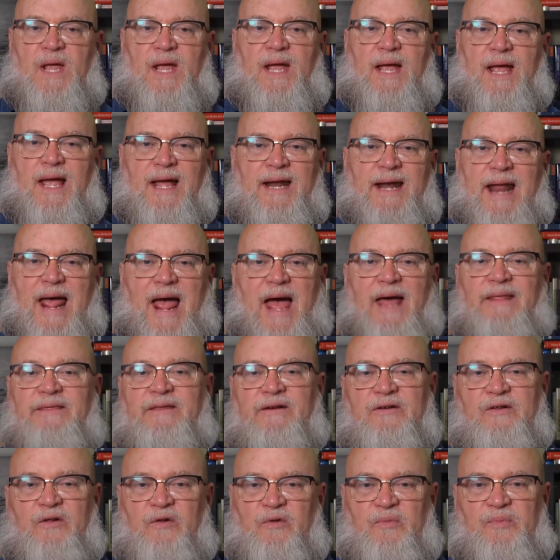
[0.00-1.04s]
an
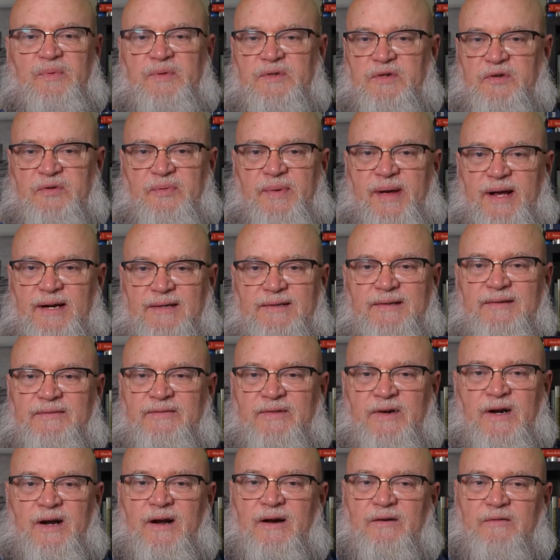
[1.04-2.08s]
ethical perspective,
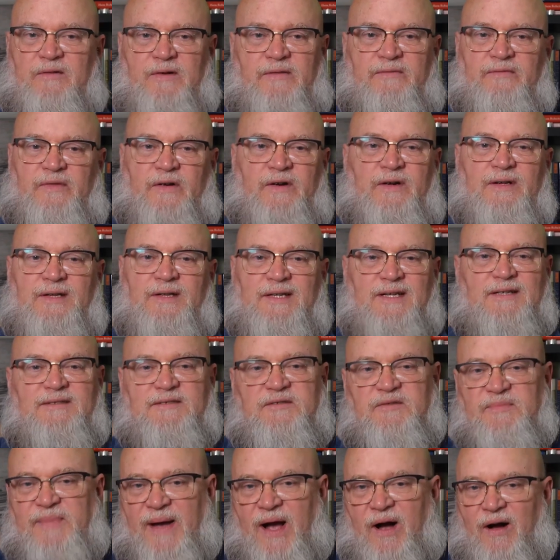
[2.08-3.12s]
referral is
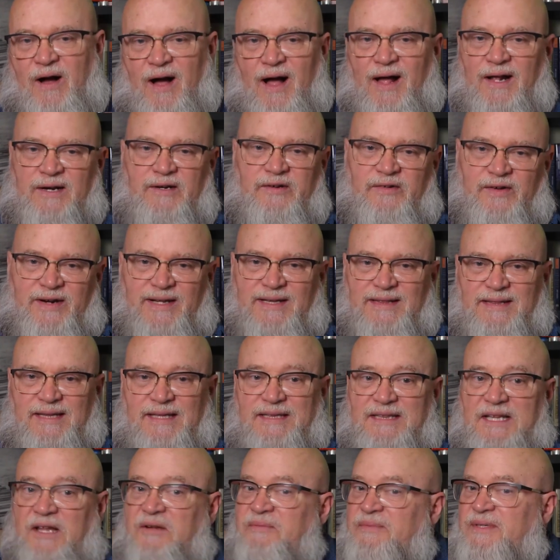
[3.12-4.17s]
about honoring the
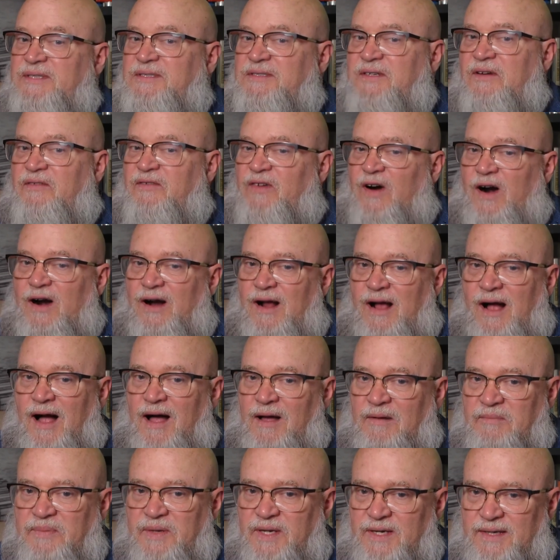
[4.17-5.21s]
limits of our
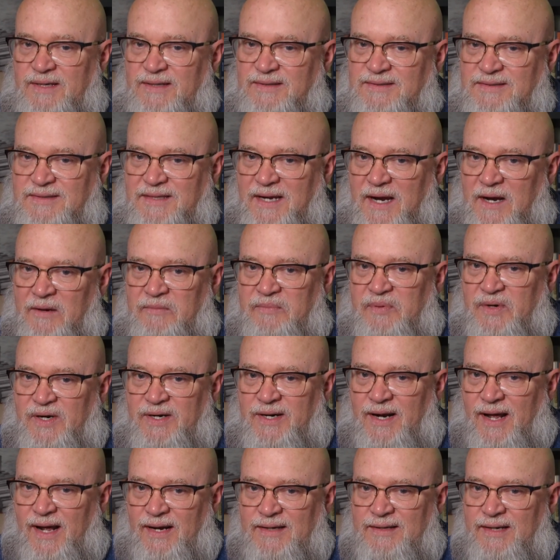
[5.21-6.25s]
competence and
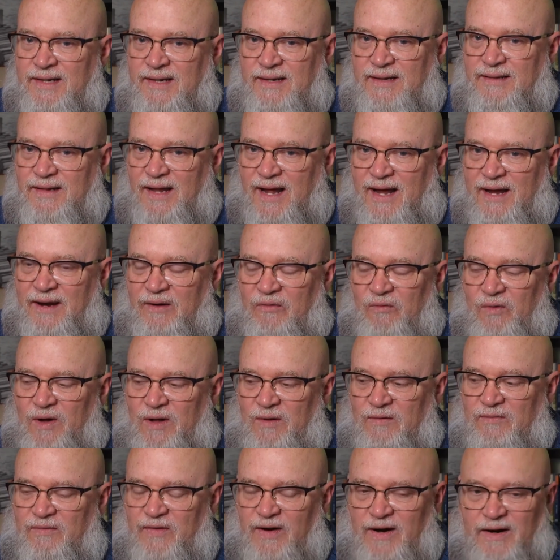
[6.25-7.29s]
protecting client
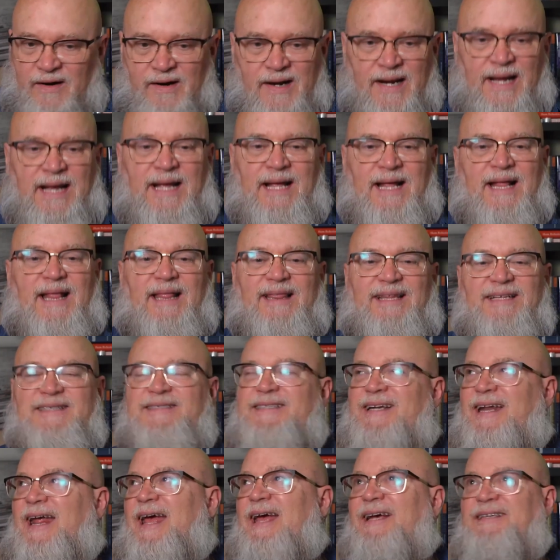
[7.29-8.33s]
welfare. This
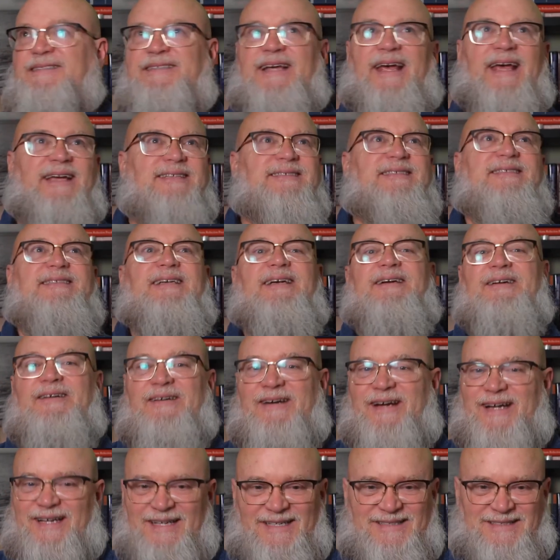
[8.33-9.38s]
takes a
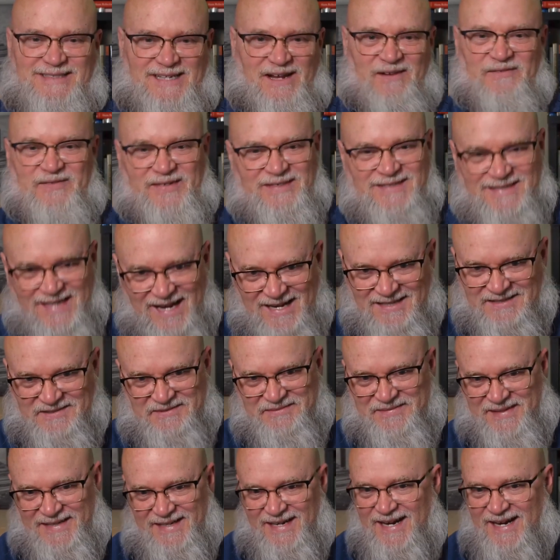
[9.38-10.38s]
serious self-assessment